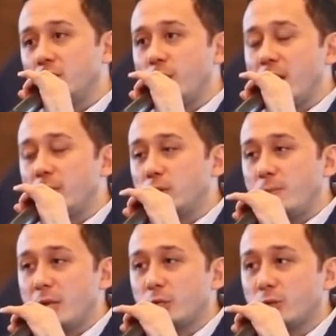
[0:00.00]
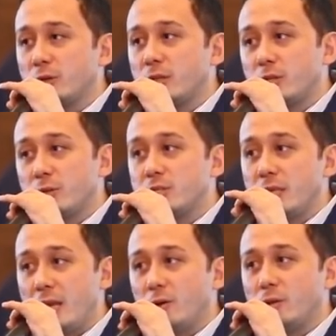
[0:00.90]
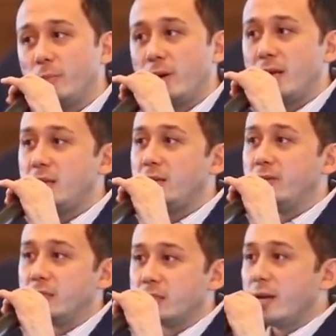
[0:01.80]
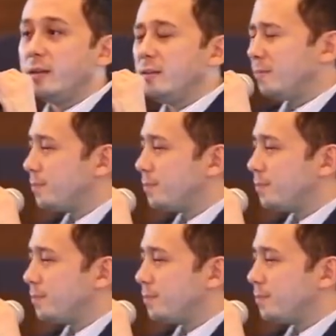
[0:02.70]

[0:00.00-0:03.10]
to be able to make sure that you're staying on the break-even side.